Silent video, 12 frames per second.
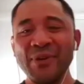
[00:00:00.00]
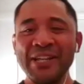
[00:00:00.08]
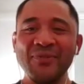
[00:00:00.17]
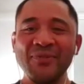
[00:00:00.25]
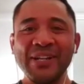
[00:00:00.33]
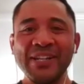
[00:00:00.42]

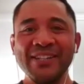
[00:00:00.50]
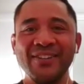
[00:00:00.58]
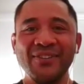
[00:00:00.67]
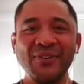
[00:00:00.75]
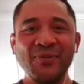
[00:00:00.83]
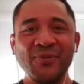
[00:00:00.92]
when
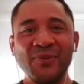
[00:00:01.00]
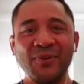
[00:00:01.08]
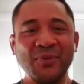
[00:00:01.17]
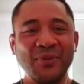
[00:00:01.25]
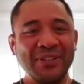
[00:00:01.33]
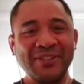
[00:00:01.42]
you
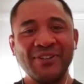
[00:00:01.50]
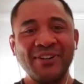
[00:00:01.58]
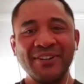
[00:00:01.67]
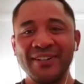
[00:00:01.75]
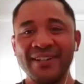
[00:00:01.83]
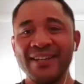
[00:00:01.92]
walk with
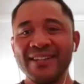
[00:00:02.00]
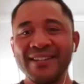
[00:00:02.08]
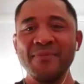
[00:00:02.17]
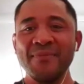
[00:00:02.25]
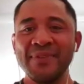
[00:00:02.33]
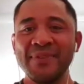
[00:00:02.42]
God,
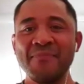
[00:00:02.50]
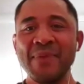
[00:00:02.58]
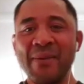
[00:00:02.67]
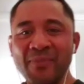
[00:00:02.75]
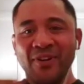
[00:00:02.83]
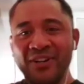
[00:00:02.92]
the
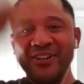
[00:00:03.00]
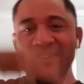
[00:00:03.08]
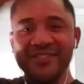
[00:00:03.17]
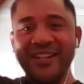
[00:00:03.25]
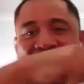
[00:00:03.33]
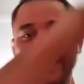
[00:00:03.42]
map kind of
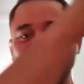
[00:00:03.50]
goes like